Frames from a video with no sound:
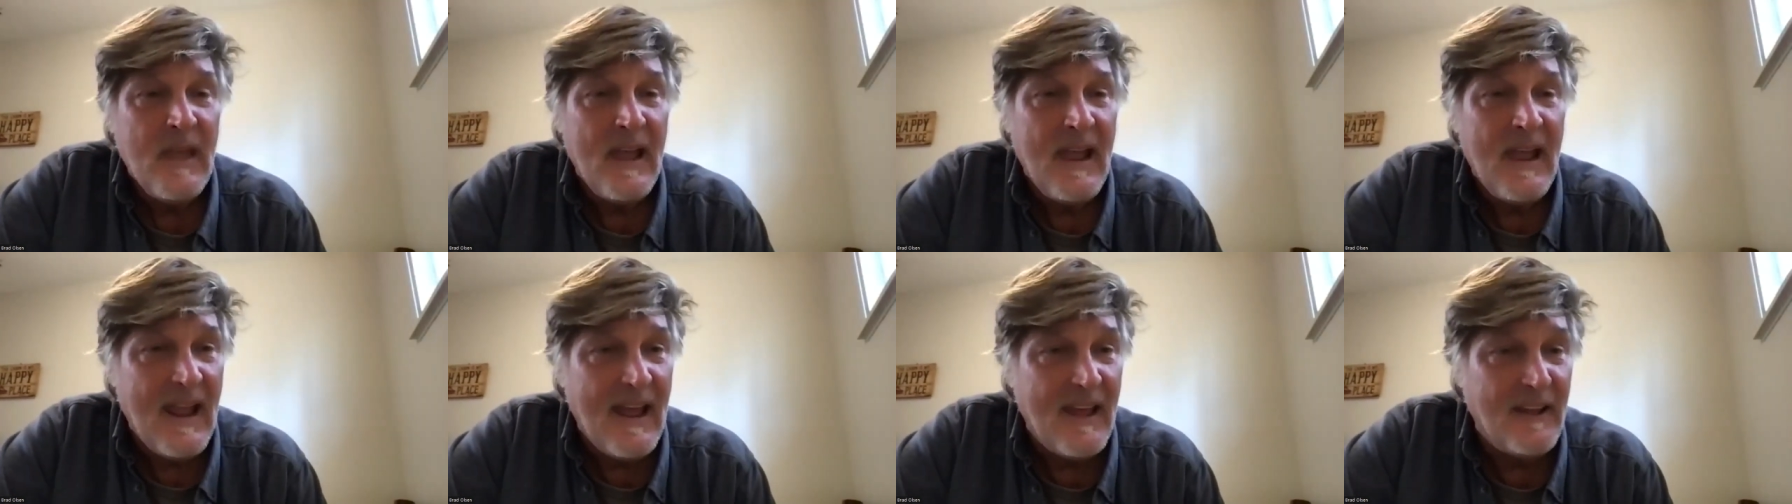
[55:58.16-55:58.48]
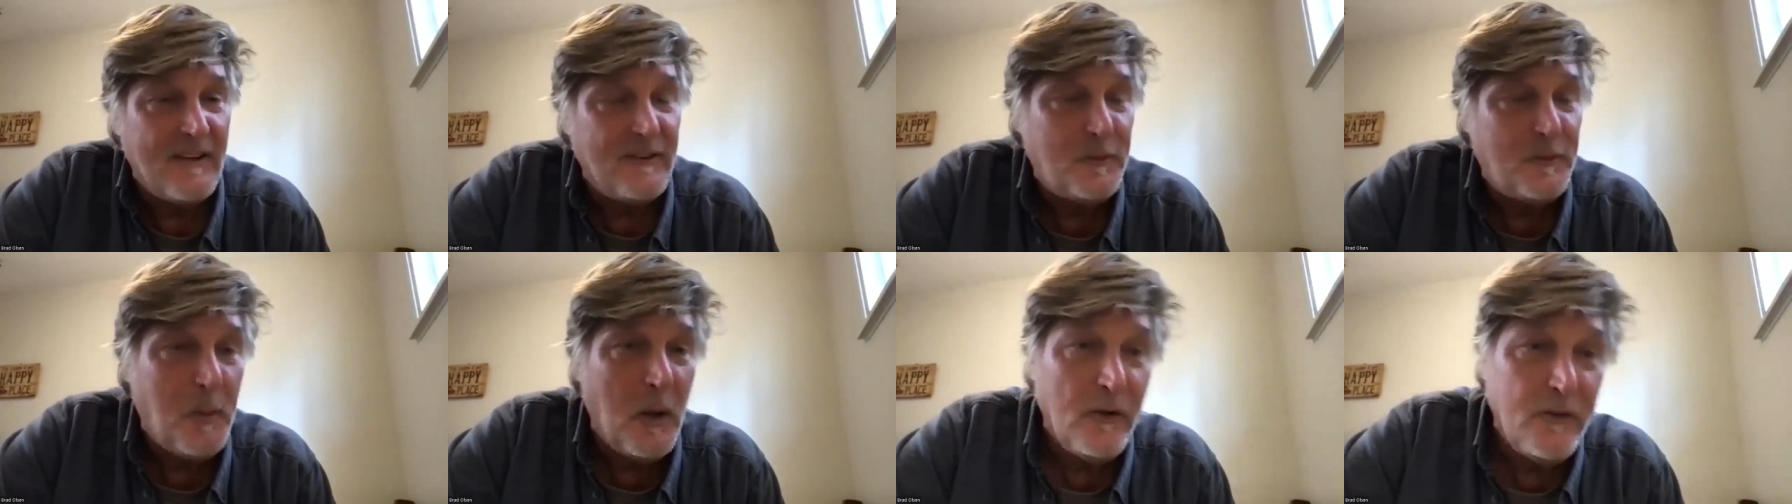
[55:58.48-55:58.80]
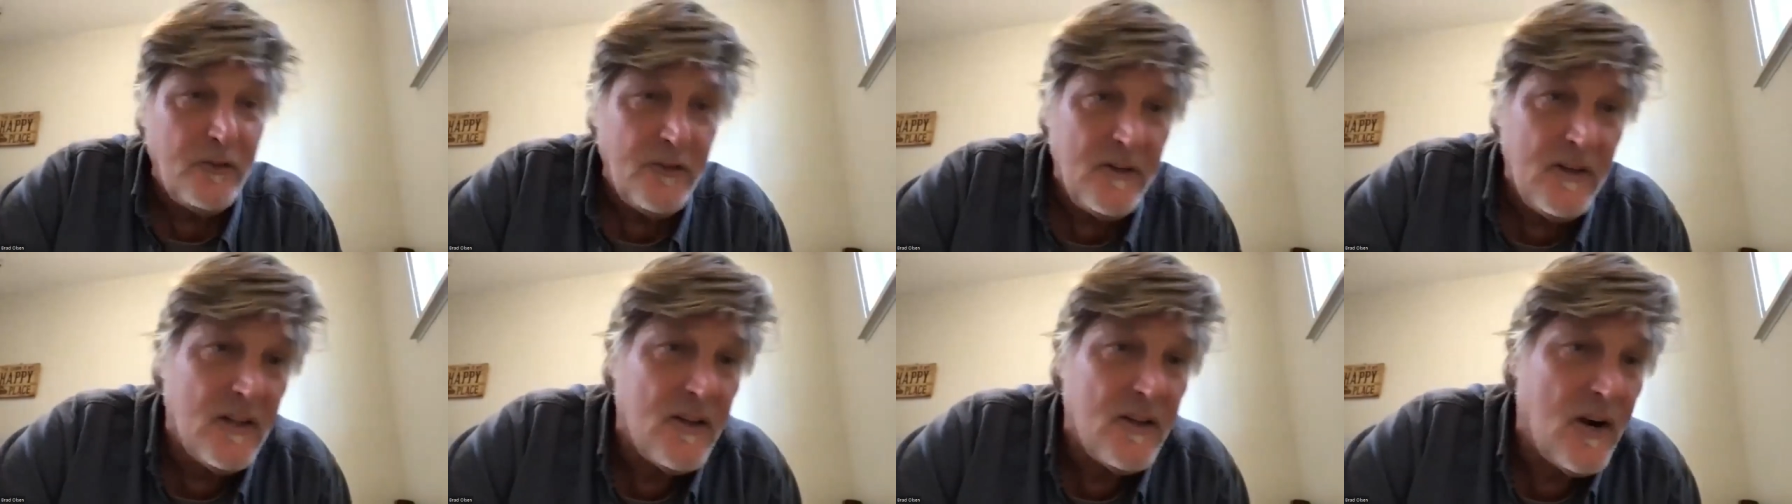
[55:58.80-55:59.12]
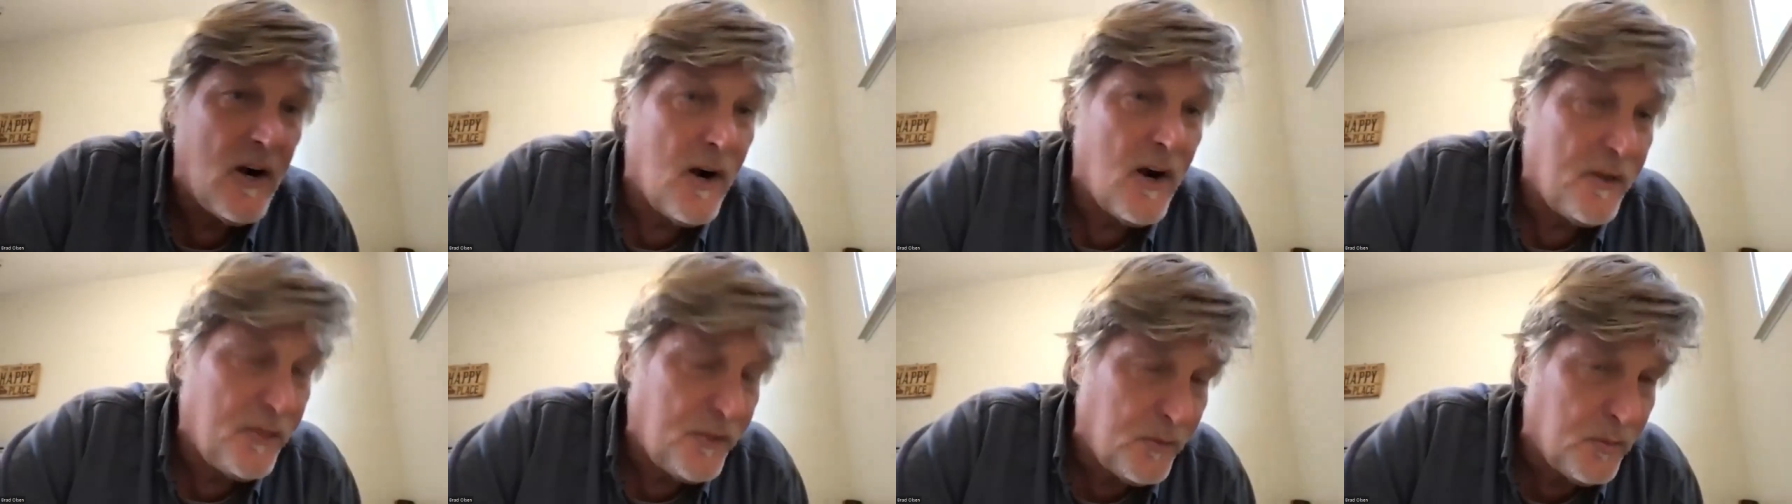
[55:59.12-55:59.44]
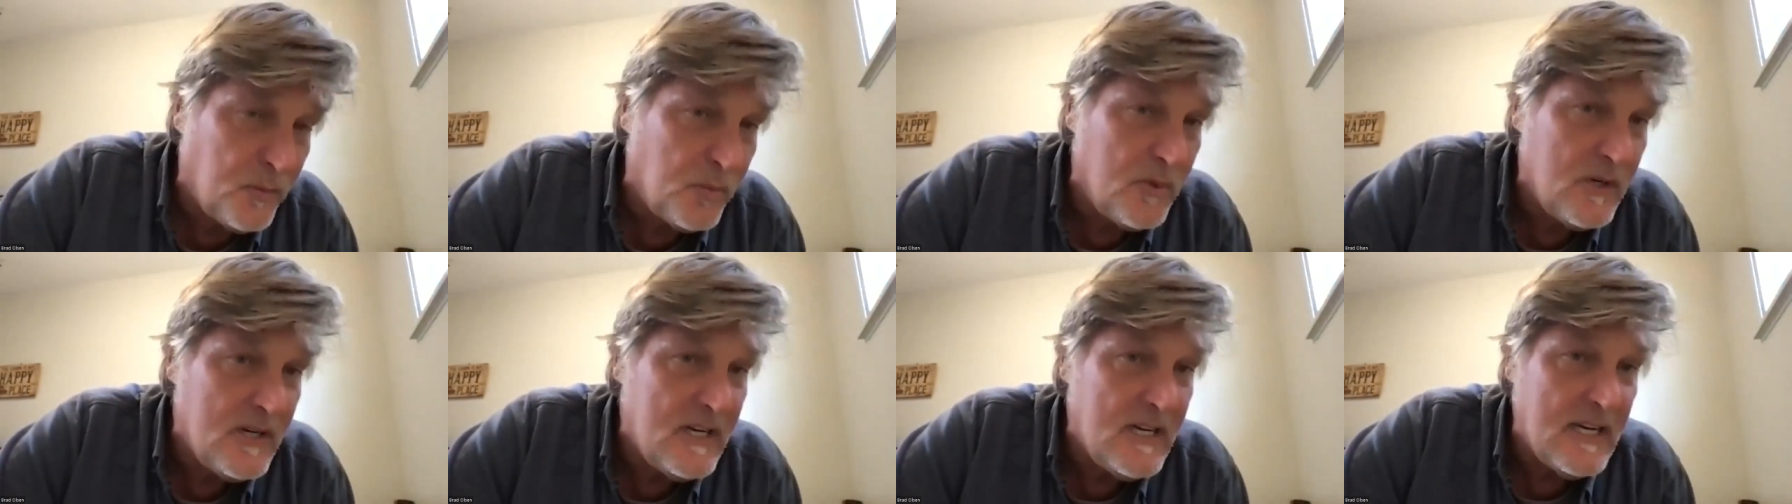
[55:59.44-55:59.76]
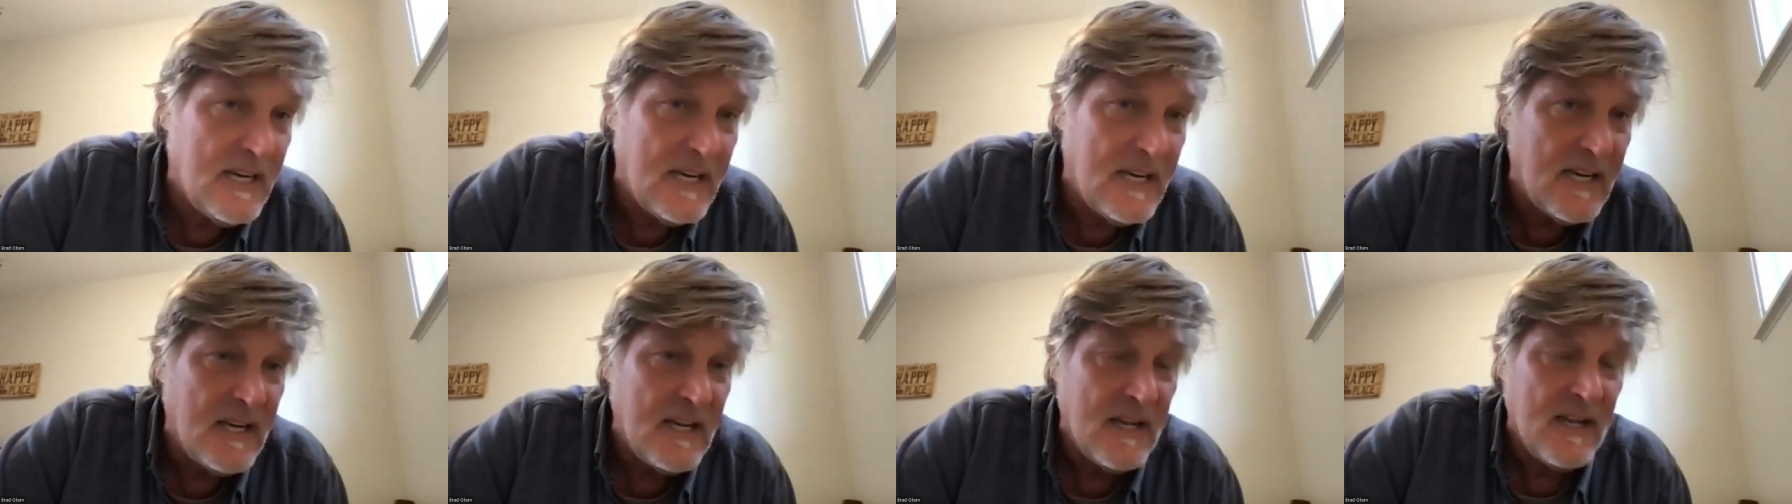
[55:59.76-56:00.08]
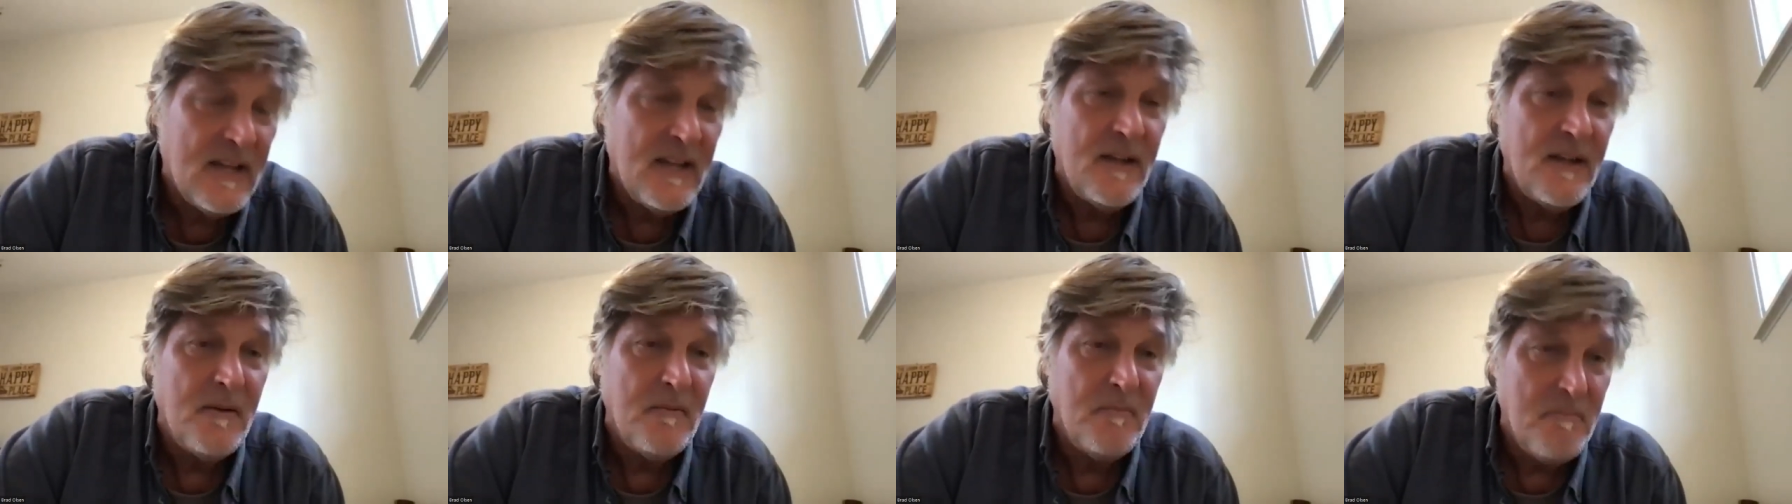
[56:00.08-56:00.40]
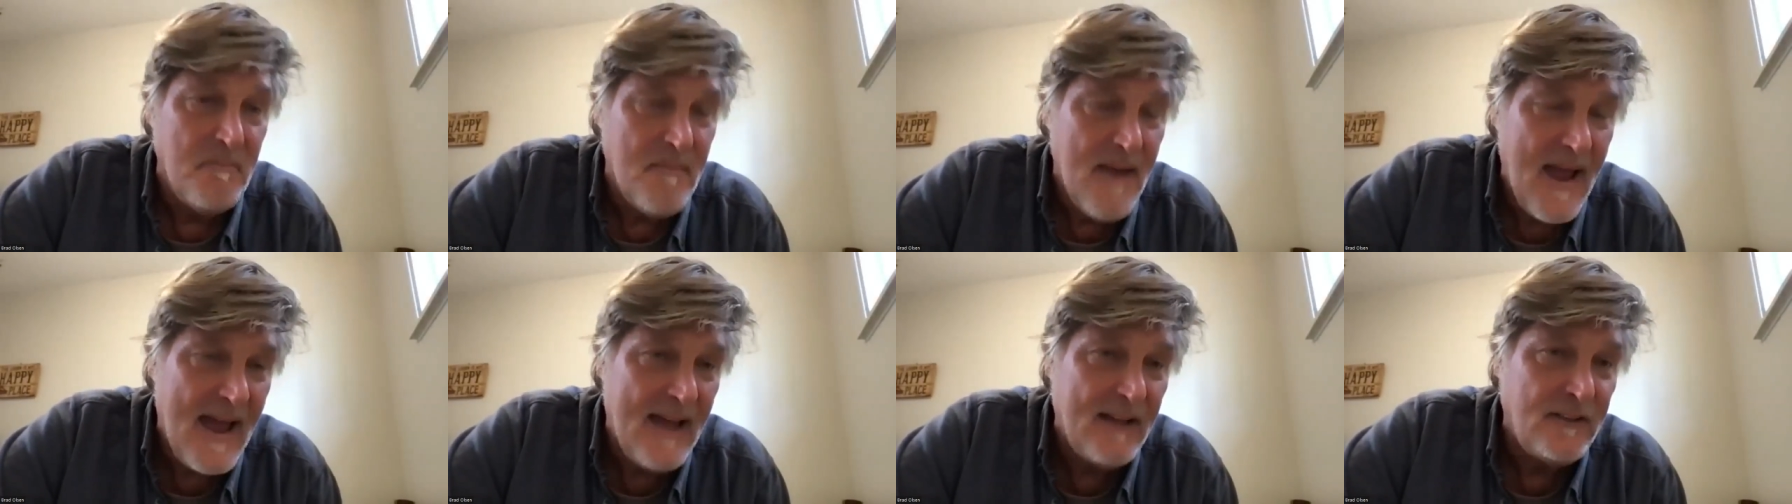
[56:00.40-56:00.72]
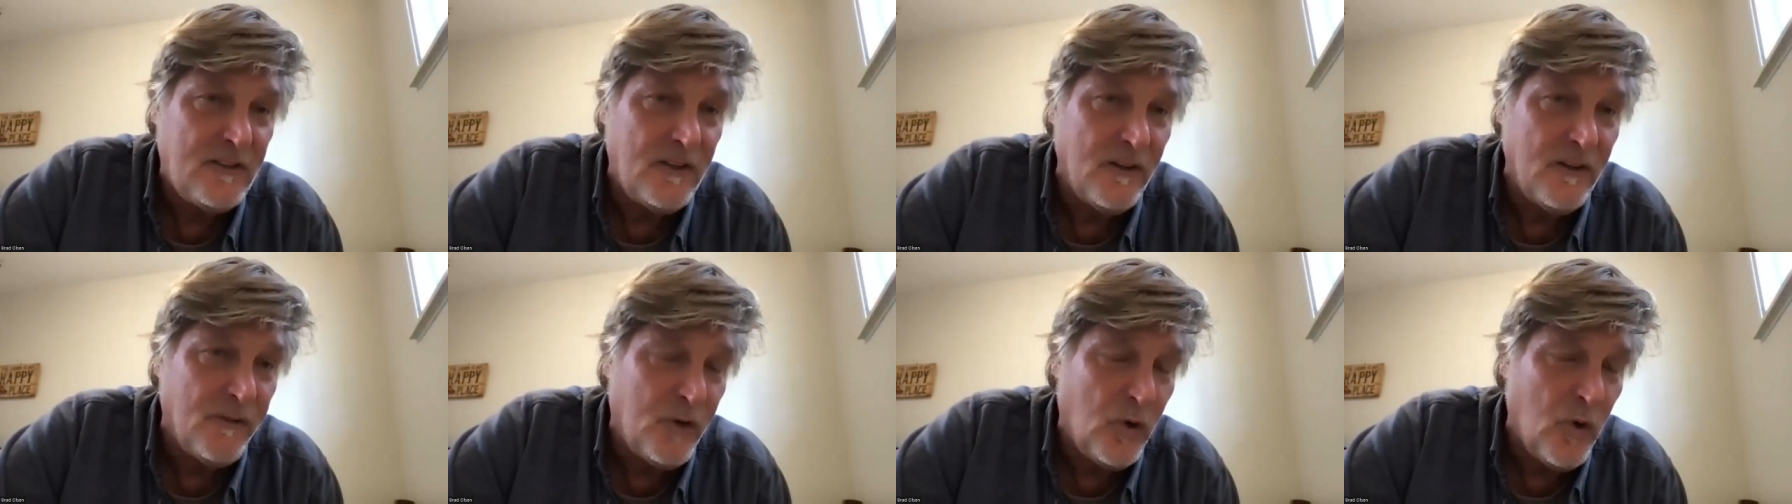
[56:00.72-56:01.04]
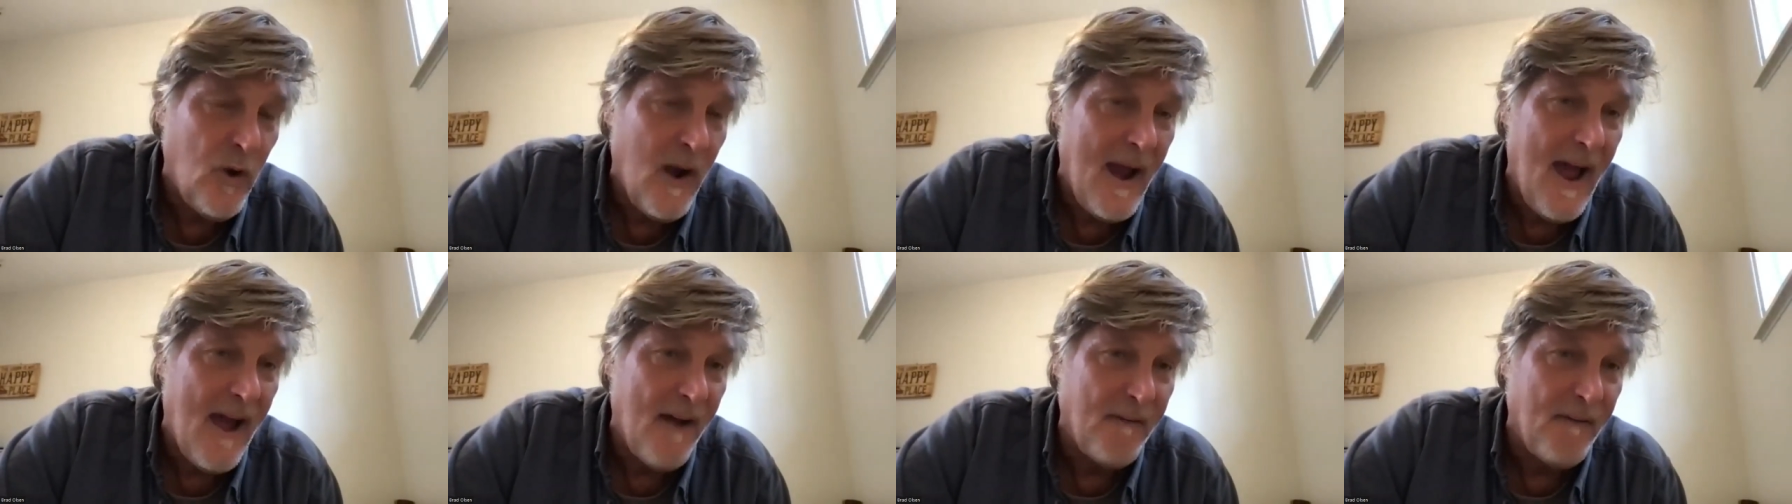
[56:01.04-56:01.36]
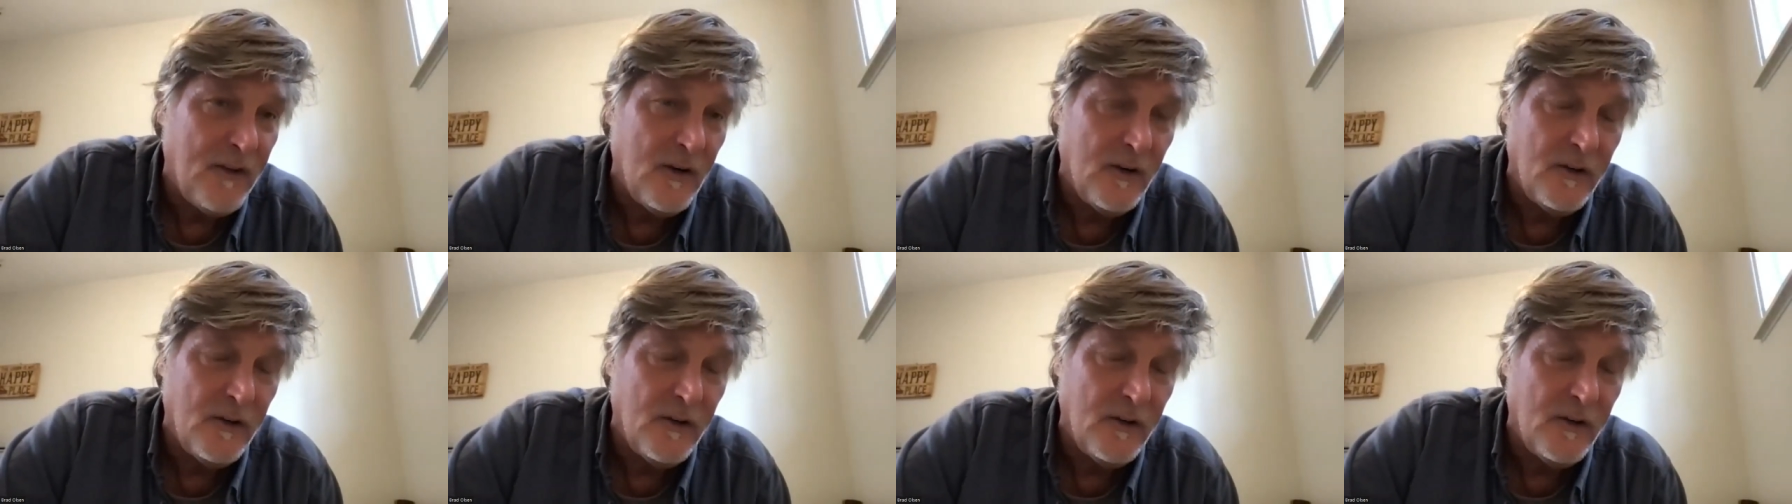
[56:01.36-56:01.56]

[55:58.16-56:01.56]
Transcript: And supposedly there are three massive craft.